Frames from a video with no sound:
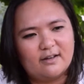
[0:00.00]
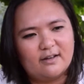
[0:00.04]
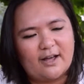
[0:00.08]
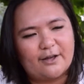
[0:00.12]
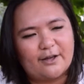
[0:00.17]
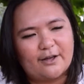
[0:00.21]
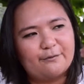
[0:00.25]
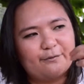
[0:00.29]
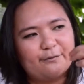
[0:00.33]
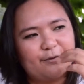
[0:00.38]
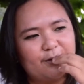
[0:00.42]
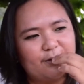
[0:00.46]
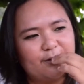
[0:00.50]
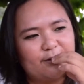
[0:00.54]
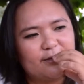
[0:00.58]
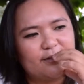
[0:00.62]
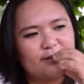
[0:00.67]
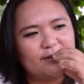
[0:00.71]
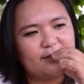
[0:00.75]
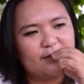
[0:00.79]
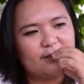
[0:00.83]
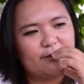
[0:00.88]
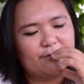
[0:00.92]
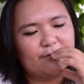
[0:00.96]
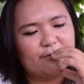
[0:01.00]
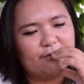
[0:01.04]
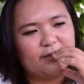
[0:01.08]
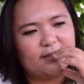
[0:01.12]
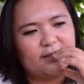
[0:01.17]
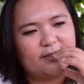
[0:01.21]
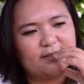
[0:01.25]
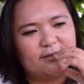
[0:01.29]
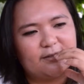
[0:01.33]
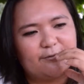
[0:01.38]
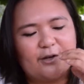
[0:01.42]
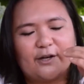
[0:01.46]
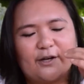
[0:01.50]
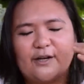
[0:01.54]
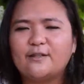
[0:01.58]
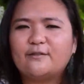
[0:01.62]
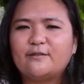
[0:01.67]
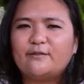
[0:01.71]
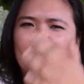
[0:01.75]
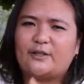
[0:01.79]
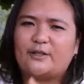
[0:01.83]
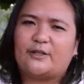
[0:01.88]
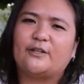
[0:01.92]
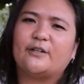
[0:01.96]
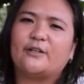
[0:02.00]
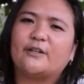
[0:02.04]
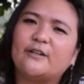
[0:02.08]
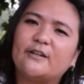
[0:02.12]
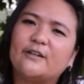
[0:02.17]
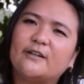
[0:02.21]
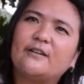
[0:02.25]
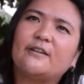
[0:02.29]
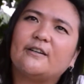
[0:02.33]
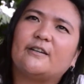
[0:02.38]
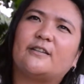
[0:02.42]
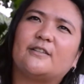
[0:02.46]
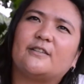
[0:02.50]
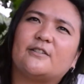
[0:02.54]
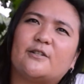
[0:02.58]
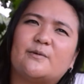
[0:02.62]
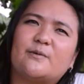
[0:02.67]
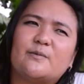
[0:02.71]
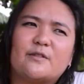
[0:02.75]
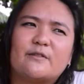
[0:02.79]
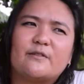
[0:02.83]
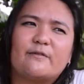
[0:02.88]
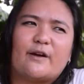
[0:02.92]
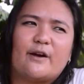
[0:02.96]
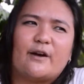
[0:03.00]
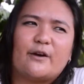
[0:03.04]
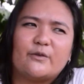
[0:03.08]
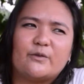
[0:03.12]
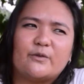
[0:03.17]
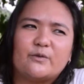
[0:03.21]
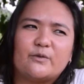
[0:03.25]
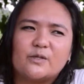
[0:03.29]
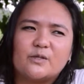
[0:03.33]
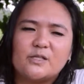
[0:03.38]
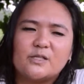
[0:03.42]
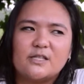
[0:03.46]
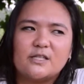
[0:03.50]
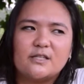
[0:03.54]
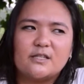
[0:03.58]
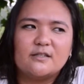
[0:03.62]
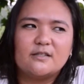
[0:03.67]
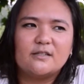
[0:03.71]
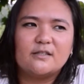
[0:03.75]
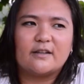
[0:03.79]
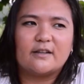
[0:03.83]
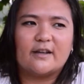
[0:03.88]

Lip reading: I feel as if it's very linear in terms of how you learn.